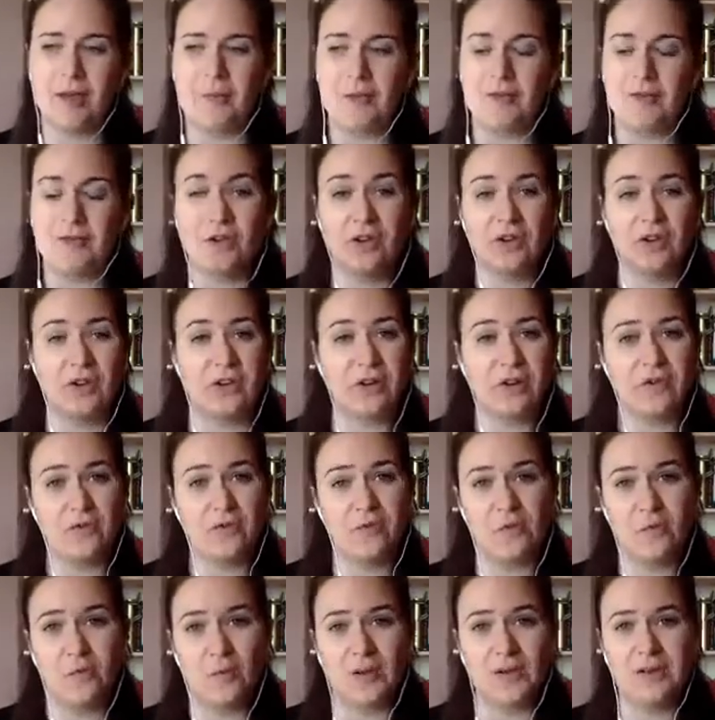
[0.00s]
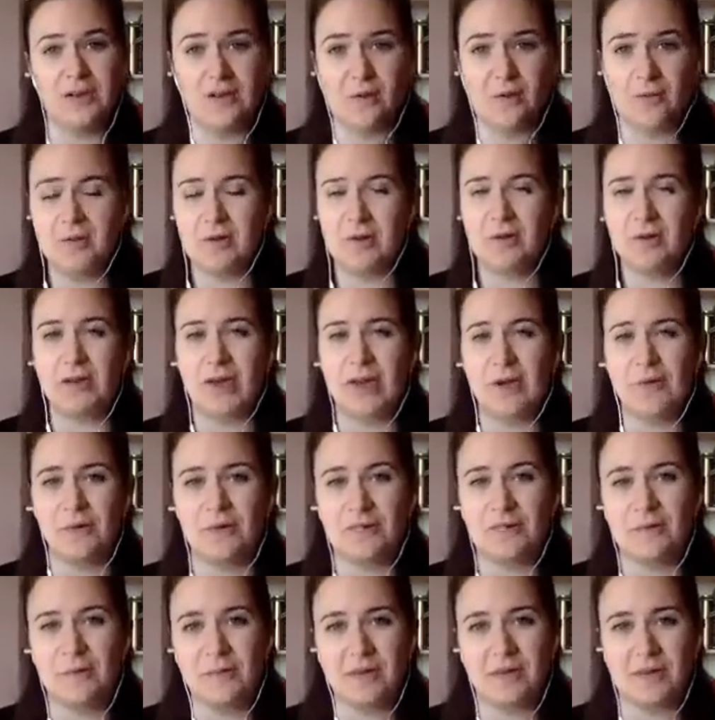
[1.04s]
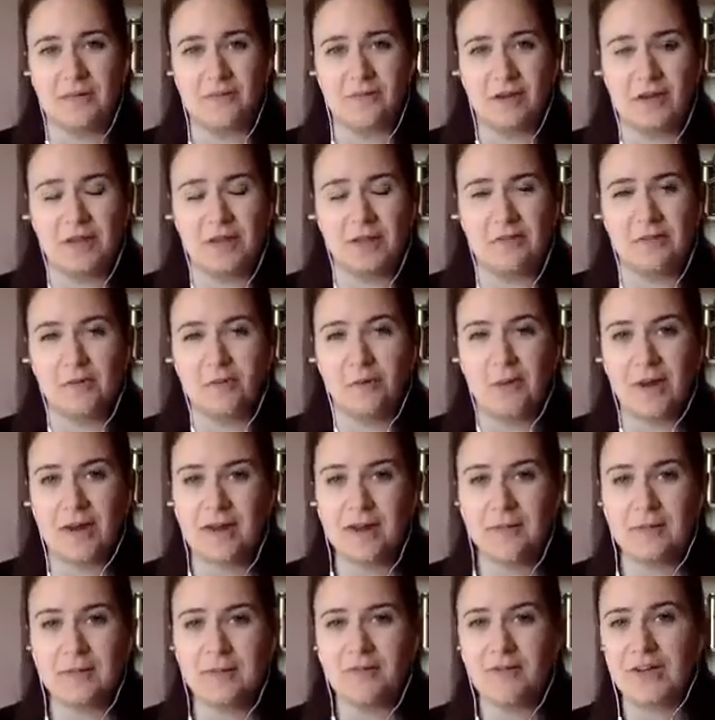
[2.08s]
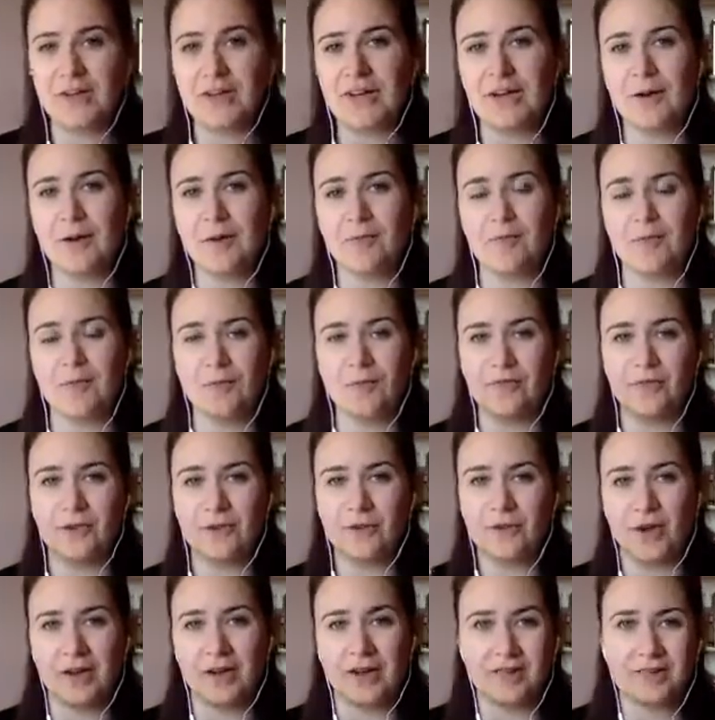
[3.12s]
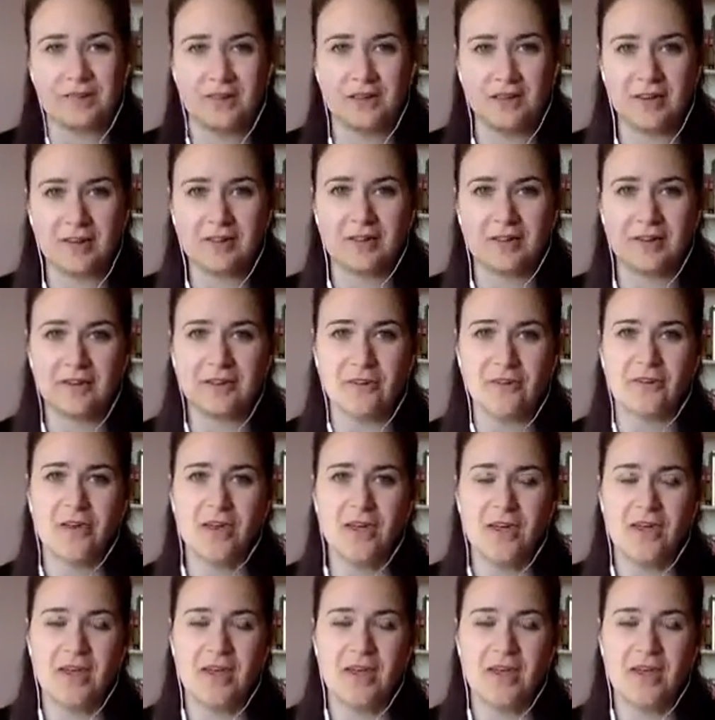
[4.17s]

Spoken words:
If you can go to a window and look out at something further away, can be really helpful for your eyesight too.